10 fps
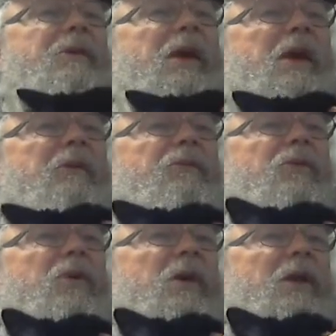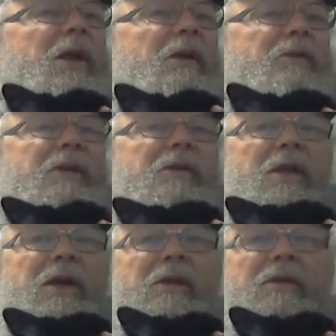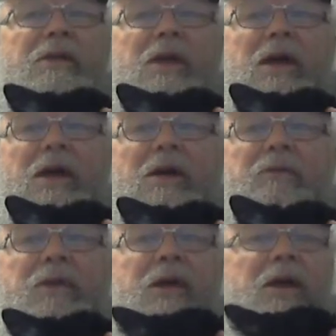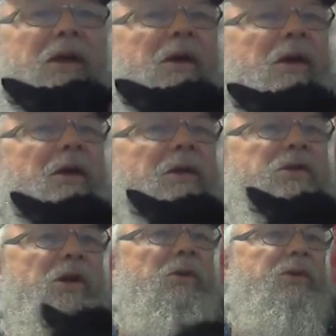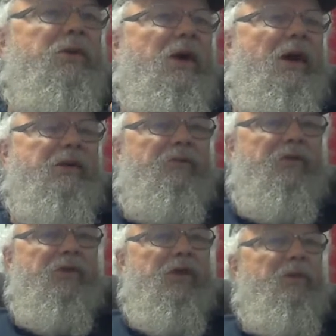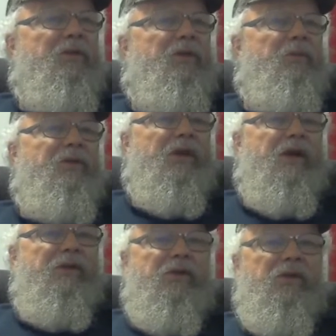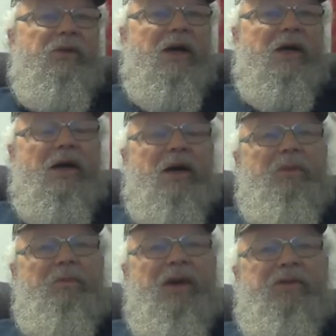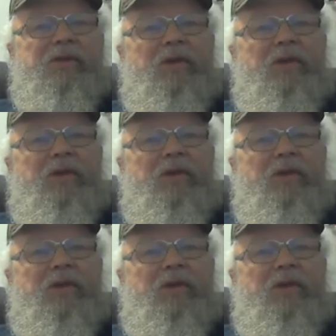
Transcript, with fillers: 8 for a lot of these links that I have today to share with you guys. First up is from sciencenews.com. The massive